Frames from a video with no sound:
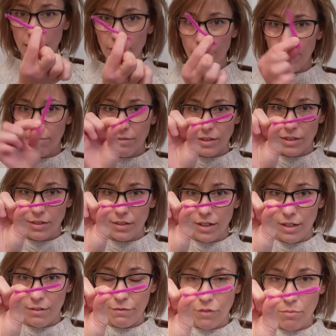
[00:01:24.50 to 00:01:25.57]
cleaner that's
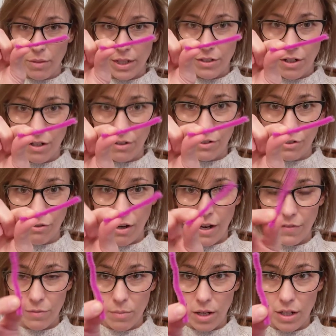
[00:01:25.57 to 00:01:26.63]
from my daughter's
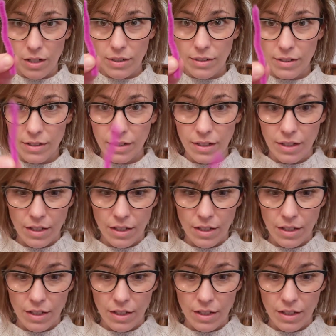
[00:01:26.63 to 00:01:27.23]
craft box.